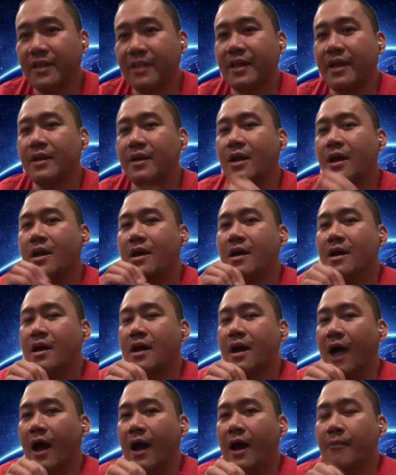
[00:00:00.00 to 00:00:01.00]
And then
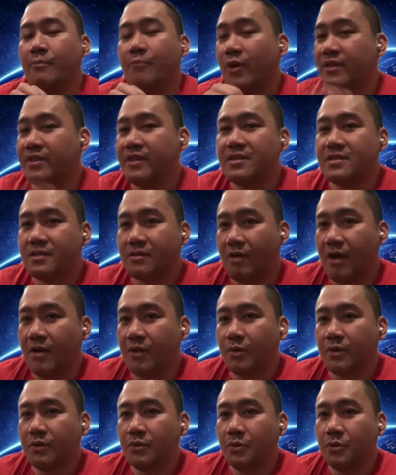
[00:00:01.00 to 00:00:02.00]
what does
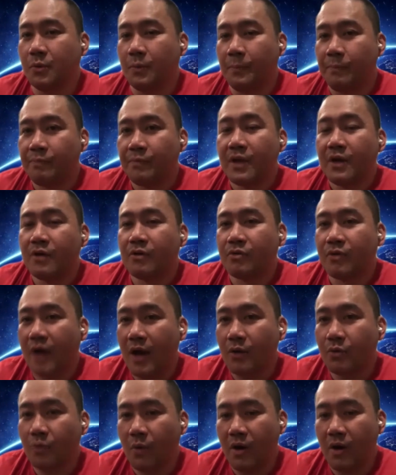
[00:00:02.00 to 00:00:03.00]
Crowd One do?
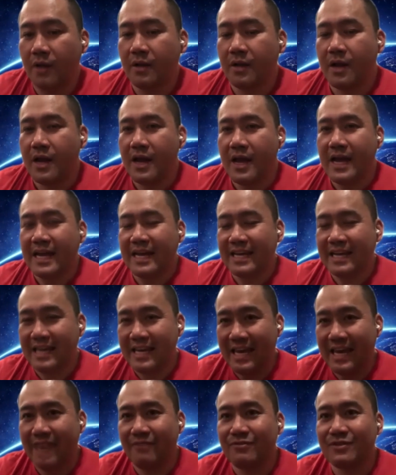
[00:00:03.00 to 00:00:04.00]
Crowd One
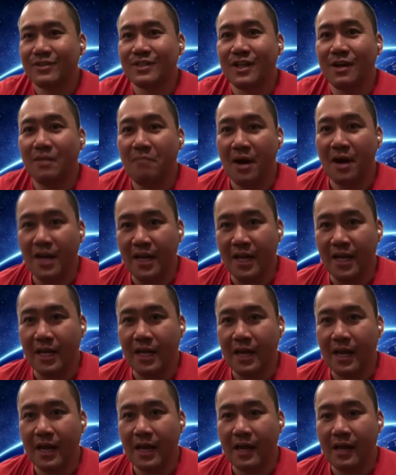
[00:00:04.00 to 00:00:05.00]
gives the
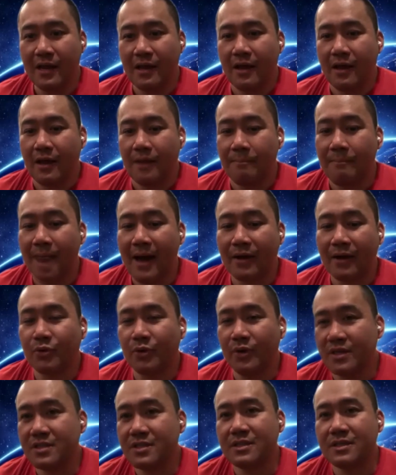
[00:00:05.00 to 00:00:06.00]
money
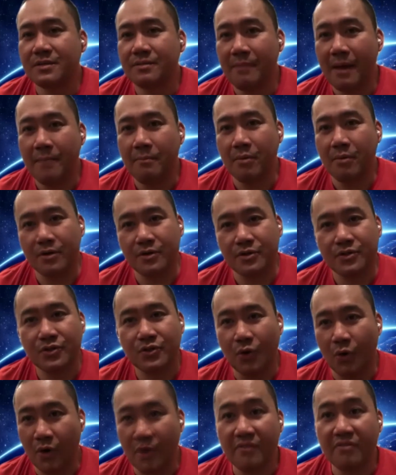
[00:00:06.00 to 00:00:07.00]
back to its
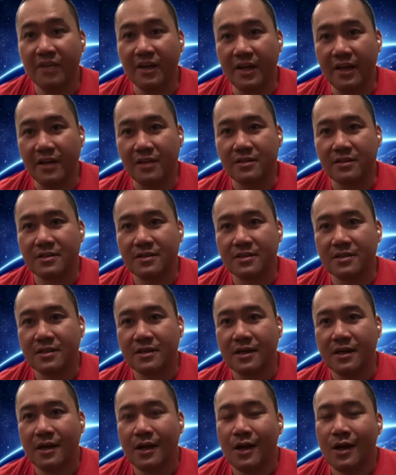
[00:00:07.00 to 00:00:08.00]
members or
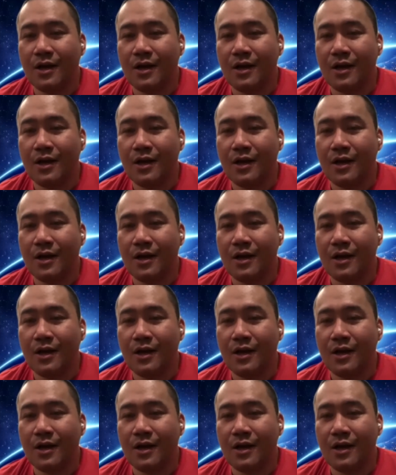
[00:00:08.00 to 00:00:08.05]
affiliates.